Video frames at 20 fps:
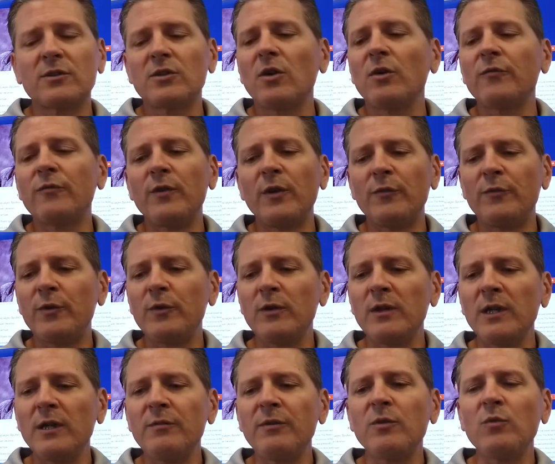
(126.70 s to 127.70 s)
So if you
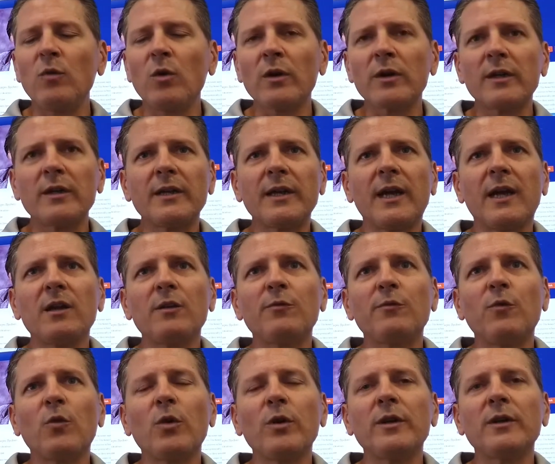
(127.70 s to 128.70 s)
live and work in
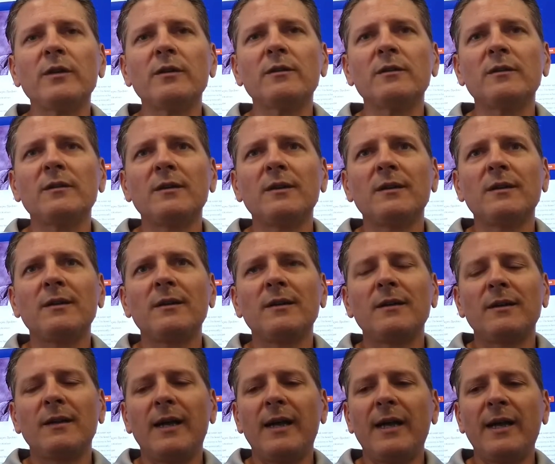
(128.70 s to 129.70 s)
California
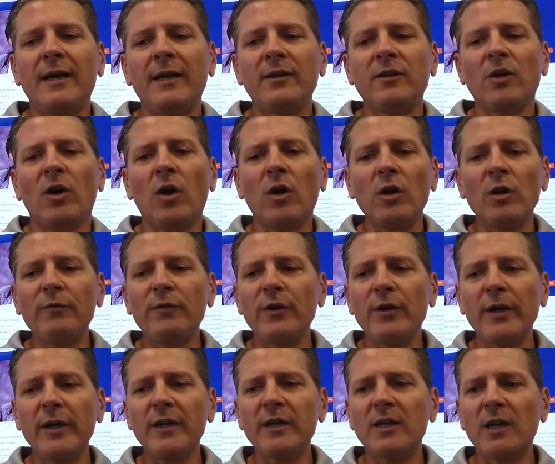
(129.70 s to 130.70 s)
and all of
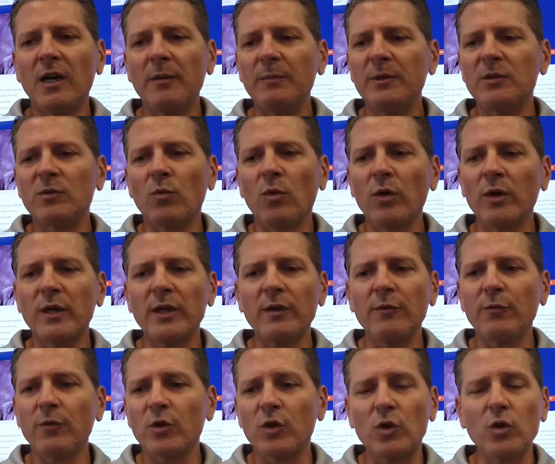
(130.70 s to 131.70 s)
your income is
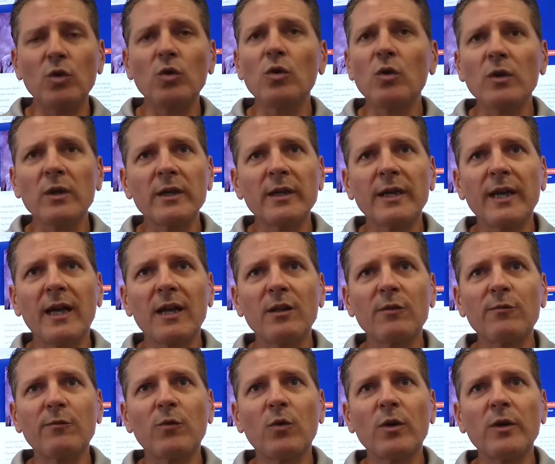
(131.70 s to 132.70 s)
working for Google in
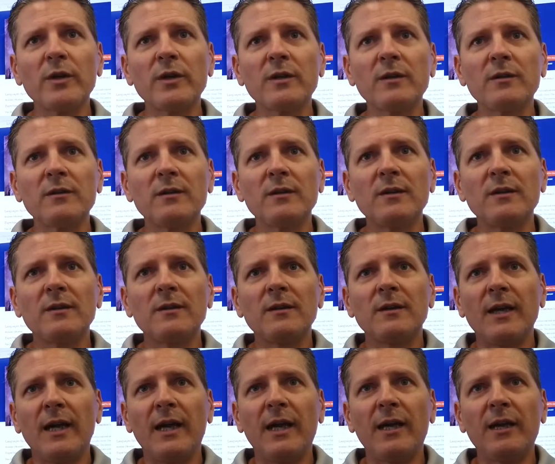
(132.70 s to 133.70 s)
California
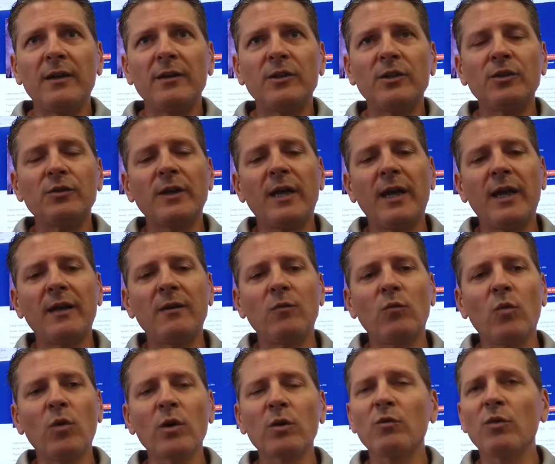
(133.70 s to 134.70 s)
and you
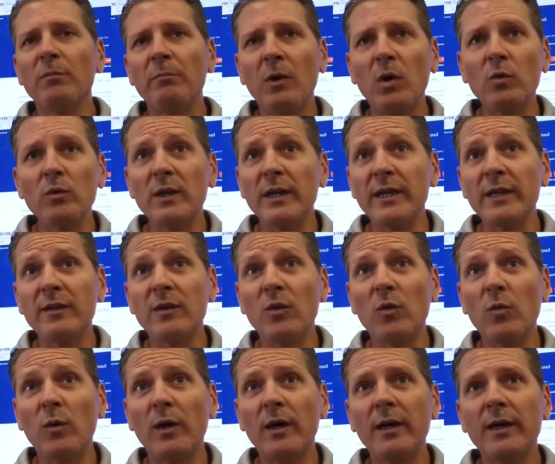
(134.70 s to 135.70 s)
can't work remotely in
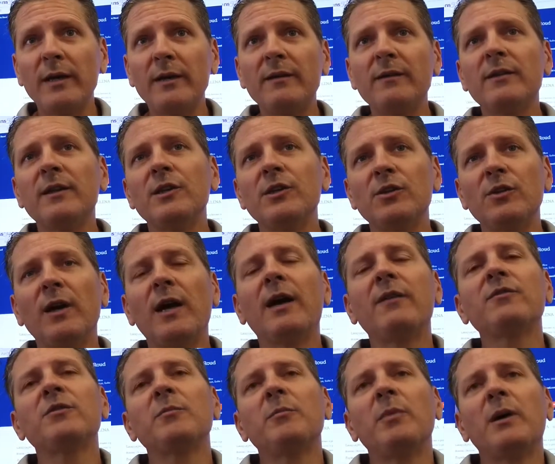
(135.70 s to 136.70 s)
Hawaii, then you
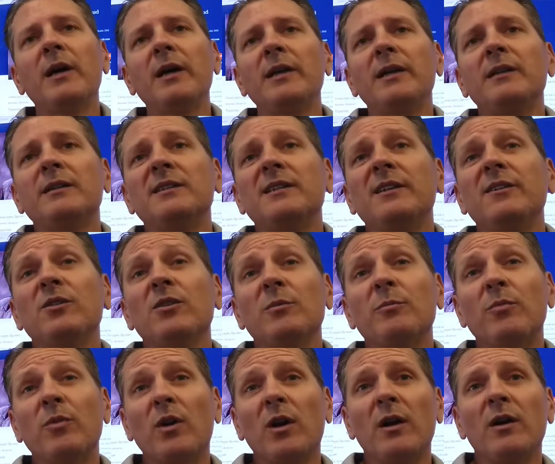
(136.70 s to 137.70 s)
have to buy it as either
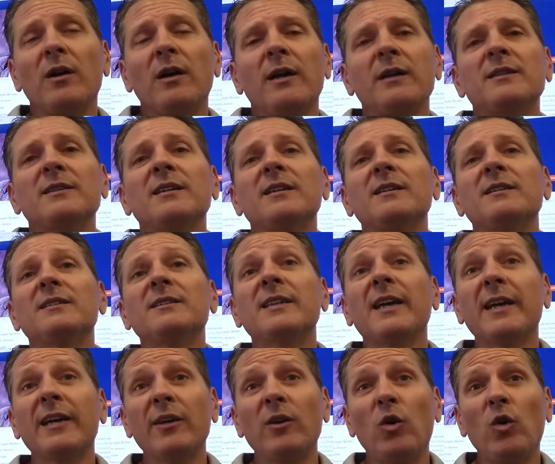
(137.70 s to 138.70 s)
as a
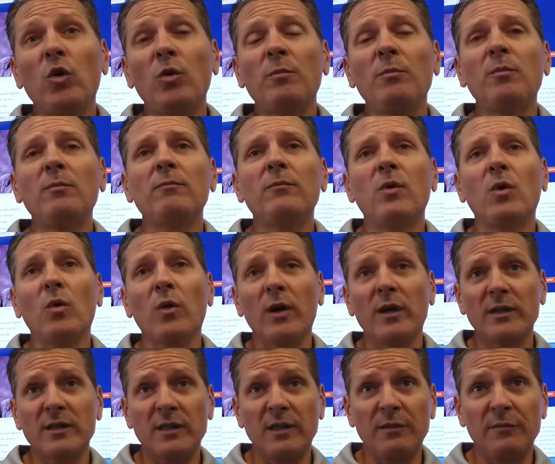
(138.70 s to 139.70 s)
second home or
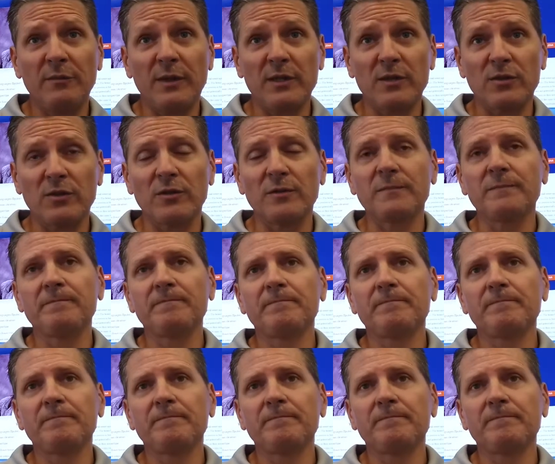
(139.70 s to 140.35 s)
as an investor.